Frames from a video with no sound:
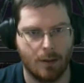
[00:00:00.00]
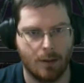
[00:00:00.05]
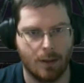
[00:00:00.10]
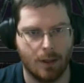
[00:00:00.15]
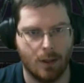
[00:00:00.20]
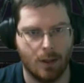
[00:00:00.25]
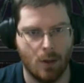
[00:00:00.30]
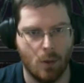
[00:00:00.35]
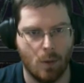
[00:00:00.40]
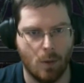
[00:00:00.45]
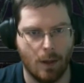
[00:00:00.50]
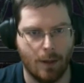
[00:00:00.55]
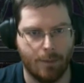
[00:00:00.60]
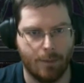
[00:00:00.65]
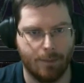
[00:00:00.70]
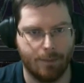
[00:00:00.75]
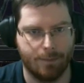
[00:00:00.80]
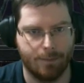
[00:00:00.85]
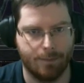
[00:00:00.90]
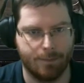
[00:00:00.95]
World of
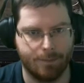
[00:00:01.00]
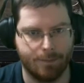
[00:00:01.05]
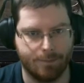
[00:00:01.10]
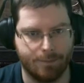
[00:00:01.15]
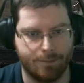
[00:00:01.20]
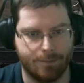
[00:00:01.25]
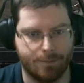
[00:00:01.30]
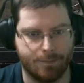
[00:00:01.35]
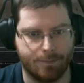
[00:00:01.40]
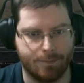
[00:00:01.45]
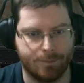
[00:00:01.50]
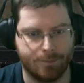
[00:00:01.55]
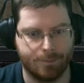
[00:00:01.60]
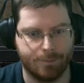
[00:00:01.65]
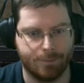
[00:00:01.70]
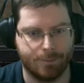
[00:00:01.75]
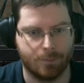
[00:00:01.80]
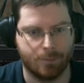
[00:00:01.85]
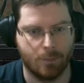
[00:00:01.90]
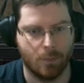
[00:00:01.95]
Warcraft servers, and
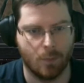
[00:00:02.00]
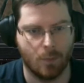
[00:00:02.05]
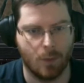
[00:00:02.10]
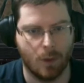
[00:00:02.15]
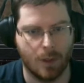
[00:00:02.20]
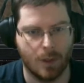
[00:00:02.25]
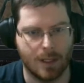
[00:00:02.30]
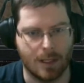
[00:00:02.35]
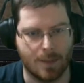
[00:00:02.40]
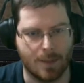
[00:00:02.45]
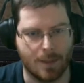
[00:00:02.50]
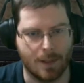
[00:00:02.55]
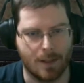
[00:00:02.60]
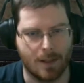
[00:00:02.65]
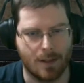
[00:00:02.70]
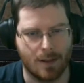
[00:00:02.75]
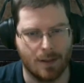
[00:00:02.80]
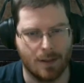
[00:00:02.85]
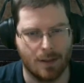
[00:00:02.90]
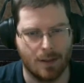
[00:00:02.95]

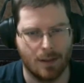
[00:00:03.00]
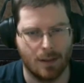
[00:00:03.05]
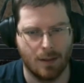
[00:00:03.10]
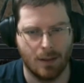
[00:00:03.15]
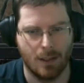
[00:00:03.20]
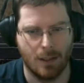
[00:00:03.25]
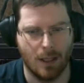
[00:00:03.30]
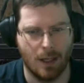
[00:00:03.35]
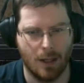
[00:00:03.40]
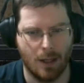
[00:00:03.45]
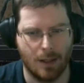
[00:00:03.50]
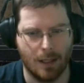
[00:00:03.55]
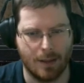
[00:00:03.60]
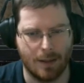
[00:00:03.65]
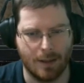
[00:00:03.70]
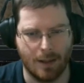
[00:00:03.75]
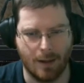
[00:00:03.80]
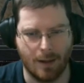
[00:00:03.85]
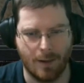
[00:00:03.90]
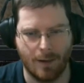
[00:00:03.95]
most of the
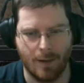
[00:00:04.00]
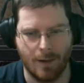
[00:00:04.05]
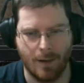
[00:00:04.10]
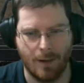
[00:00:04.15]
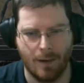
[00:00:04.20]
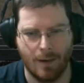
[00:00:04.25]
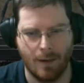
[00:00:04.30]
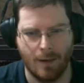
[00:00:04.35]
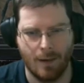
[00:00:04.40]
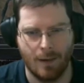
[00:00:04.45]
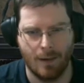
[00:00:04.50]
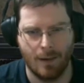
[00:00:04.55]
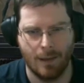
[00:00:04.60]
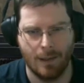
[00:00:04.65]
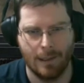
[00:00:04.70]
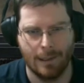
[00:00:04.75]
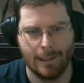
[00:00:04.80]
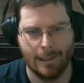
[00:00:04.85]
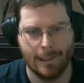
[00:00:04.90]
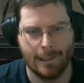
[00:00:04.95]
time
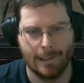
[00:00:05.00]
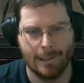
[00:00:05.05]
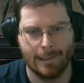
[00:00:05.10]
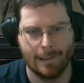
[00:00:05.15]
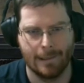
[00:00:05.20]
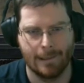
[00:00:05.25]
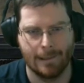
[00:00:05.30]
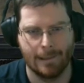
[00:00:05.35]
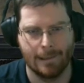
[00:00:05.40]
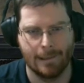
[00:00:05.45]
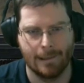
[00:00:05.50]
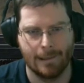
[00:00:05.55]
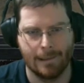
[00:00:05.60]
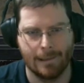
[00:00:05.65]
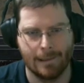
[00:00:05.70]
you would find,